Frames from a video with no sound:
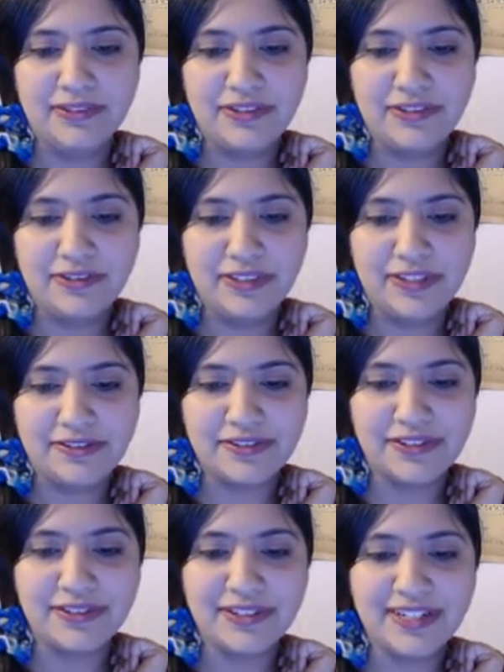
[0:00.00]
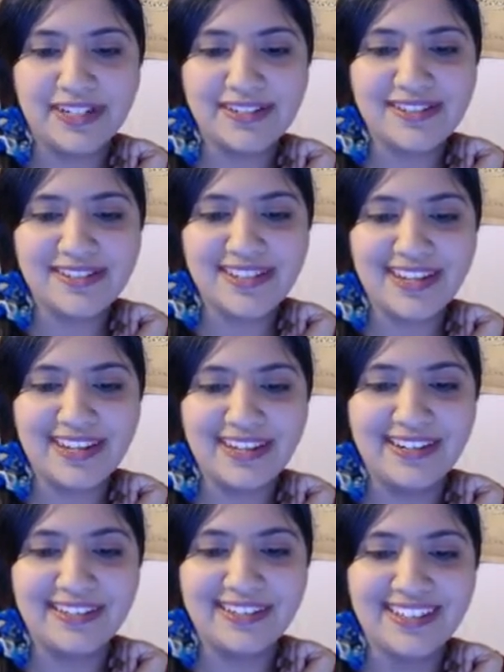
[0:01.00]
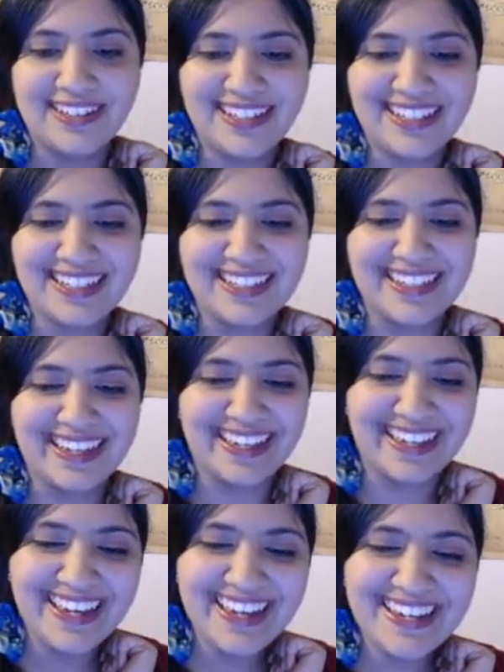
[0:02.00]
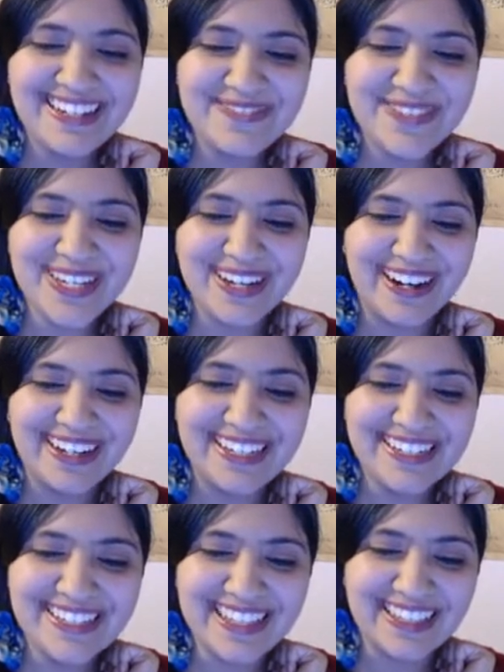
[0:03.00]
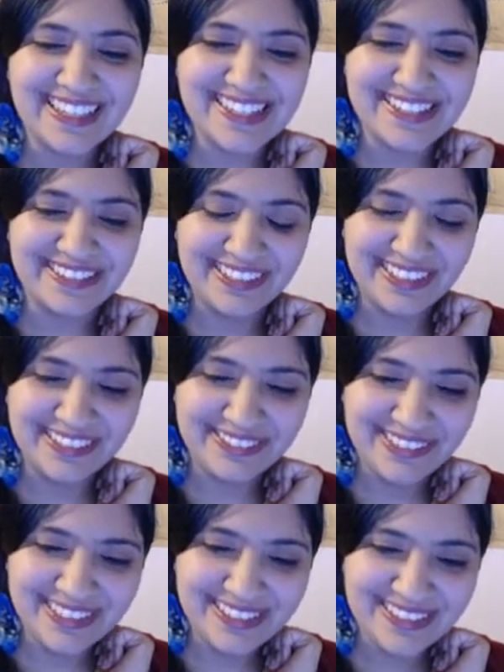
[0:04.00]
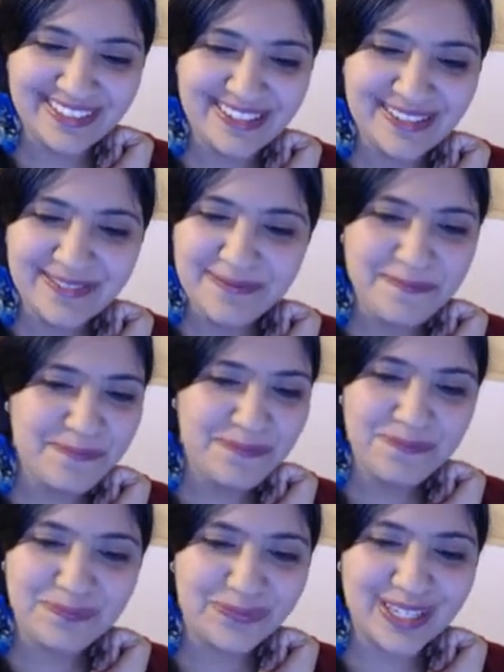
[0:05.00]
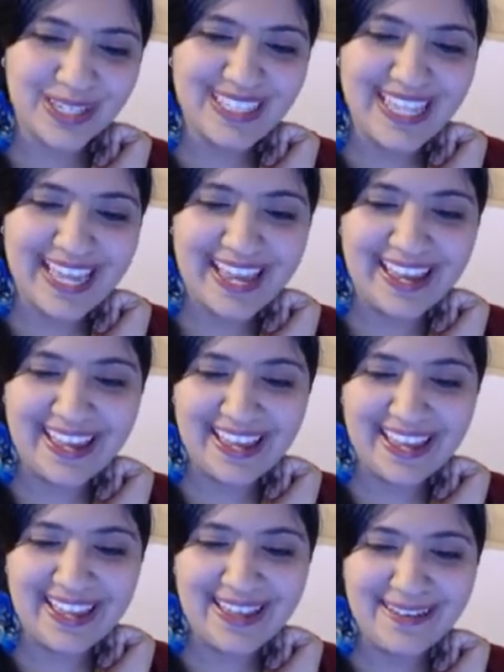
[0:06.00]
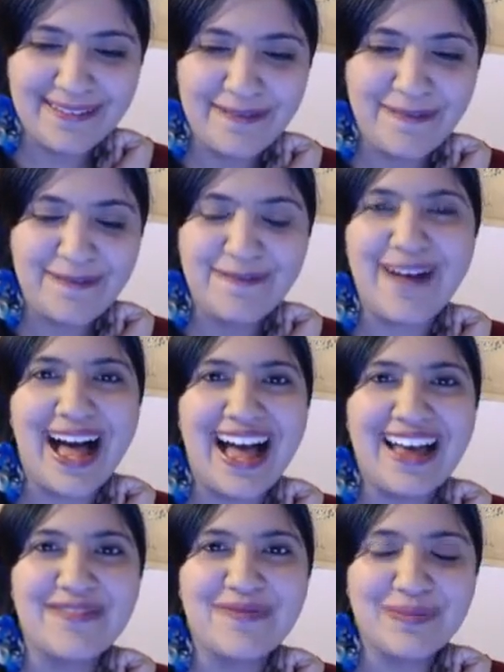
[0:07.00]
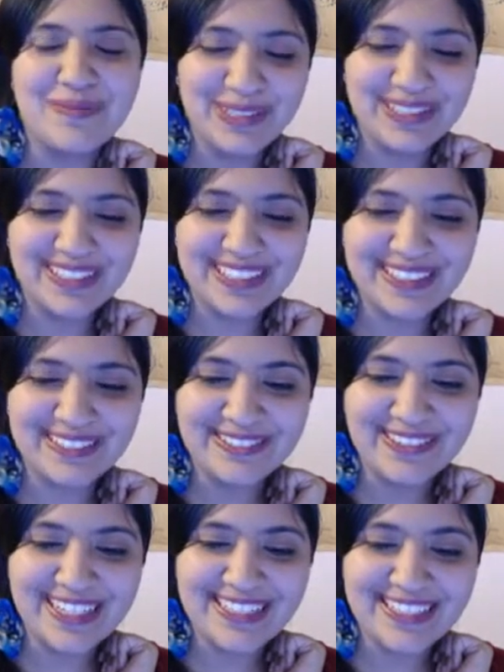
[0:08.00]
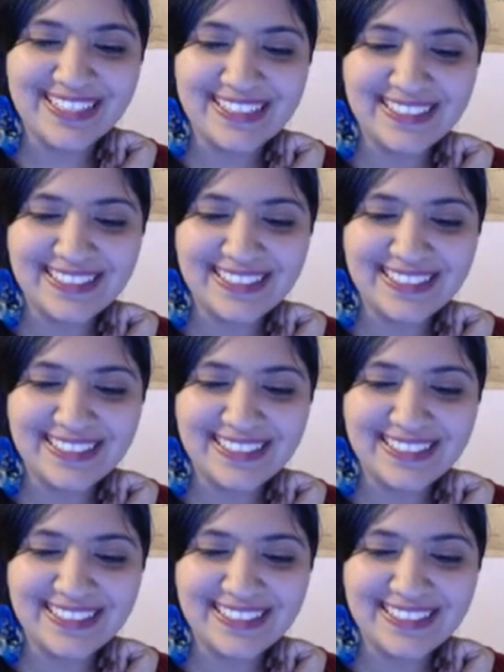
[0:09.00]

do these recordings, and to be honest, like these early ones, like 5 people are gonna watch it,